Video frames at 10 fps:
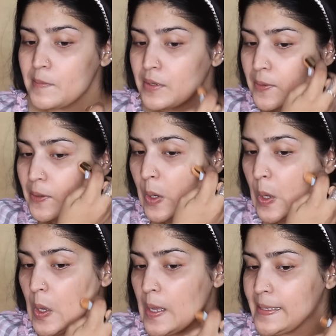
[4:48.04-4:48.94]

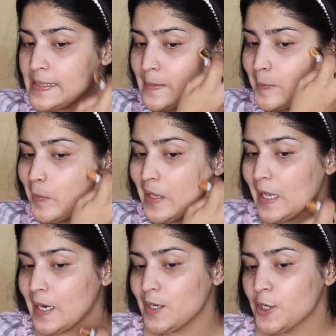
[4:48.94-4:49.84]
because
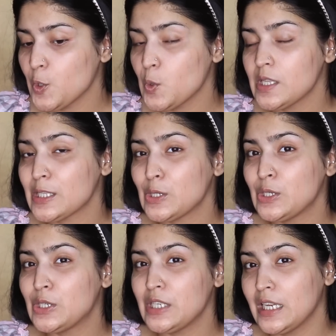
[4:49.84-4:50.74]
pink undertones
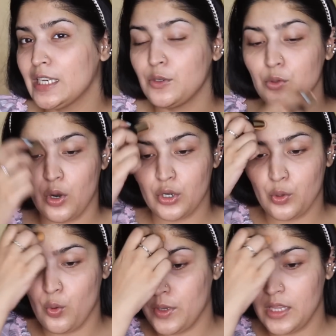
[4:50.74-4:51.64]
really do
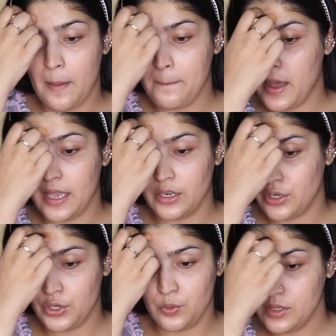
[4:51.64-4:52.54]
not go with my
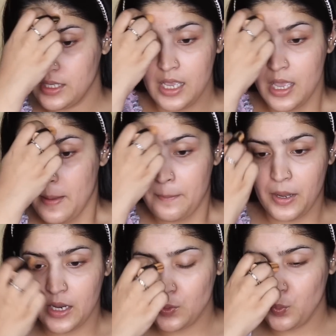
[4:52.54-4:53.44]
undertones.
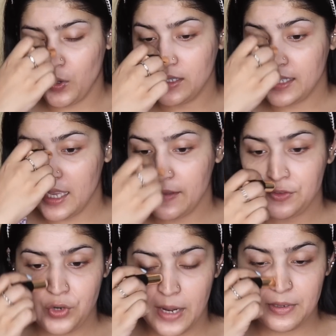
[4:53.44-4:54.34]
But once I have
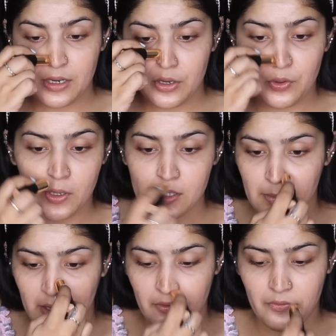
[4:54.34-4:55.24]
striped it across
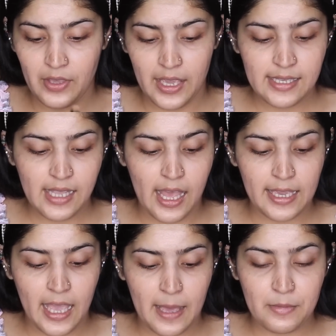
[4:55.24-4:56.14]
my face,
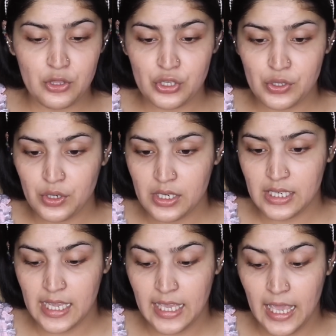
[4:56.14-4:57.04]
I am just going to
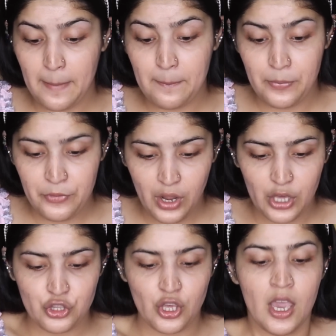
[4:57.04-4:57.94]
take a
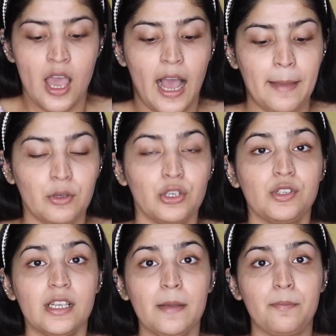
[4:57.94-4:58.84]
brush. I'm
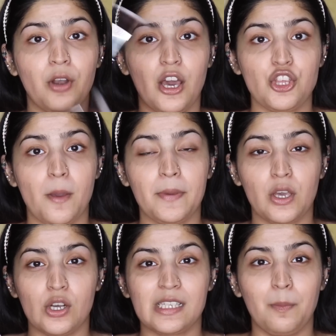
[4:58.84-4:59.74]
using a brush
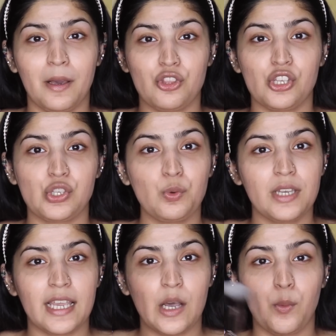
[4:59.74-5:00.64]
because sponges do
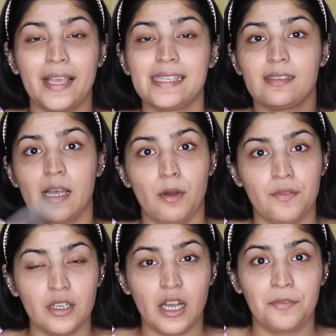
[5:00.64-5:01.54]
take away some
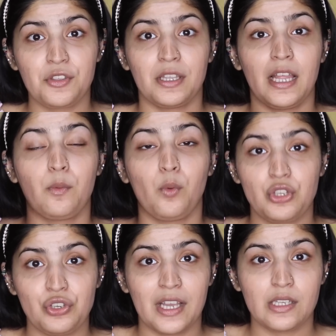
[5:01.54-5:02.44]
of the coverage, and I
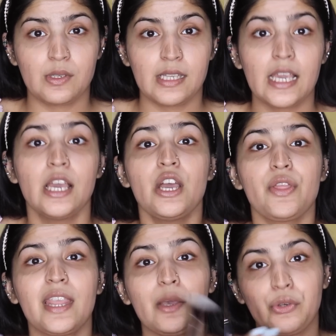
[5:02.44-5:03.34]
want you guys to see
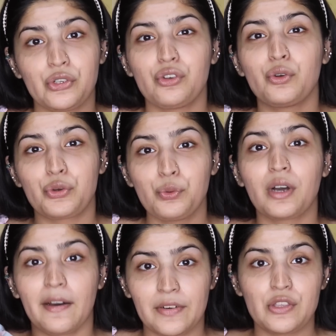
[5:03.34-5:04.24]
the original true
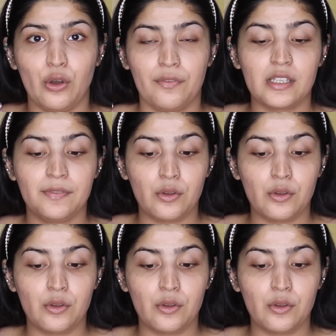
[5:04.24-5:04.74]
coverage of this